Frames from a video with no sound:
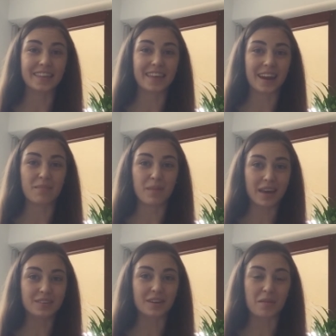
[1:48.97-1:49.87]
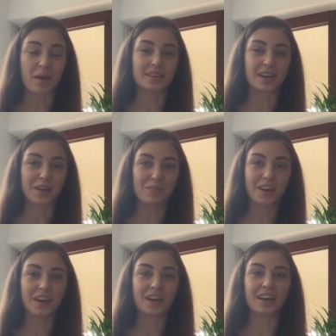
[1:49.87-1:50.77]
that I met during my time
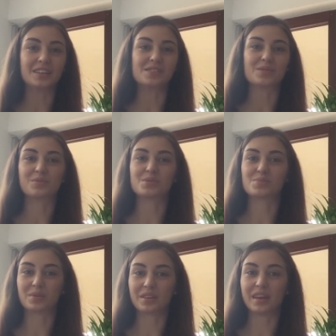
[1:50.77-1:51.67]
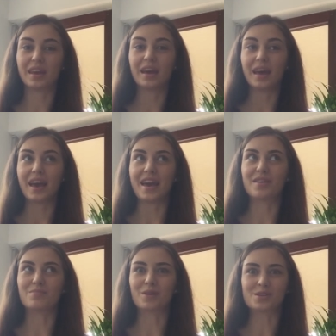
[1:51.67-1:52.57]
there, and so it was really an
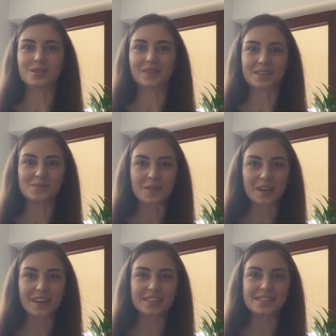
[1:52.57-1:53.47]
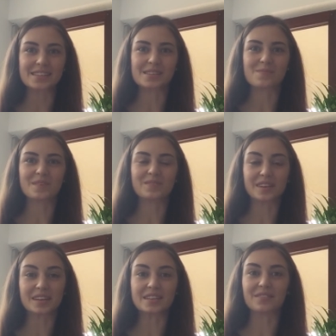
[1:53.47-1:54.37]
immersive experience and something
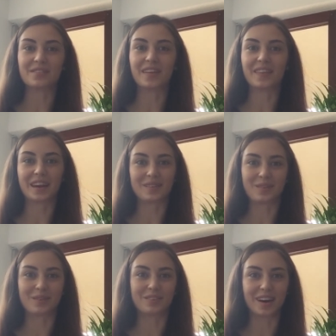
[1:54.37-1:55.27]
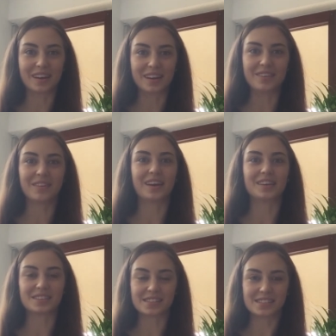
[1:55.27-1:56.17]
very different than I would have gotten if I
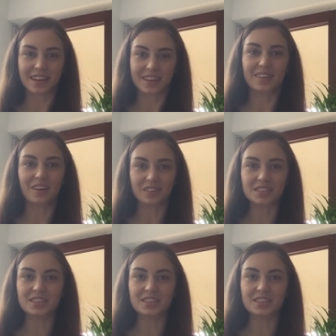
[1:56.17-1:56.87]
had just stayed in College